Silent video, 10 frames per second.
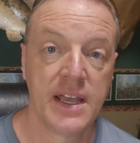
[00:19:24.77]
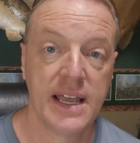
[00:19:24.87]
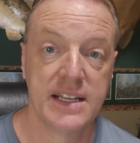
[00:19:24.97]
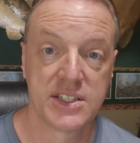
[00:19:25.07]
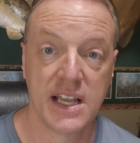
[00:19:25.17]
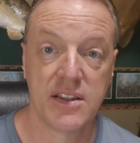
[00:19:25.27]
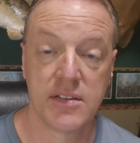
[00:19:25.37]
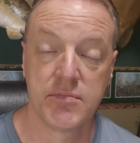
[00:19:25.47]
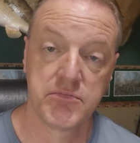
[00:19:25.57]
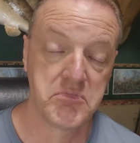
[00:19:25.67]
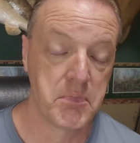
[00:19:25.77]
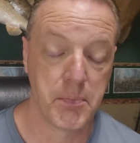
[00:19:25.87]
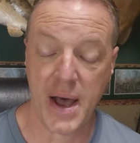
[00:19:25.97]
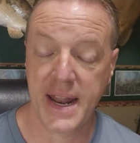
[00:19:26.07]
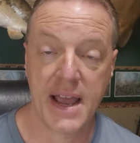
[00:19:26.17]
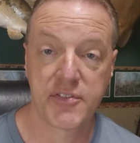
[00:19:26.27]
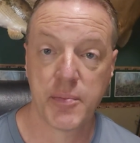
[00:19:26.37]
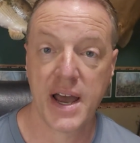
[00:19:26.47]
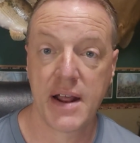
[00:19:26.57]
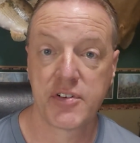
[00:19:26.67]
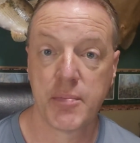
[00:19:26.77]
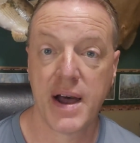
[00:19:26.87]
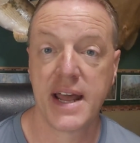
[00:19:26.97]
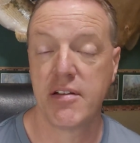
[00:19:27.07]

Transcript: is getting bite after bite after bite.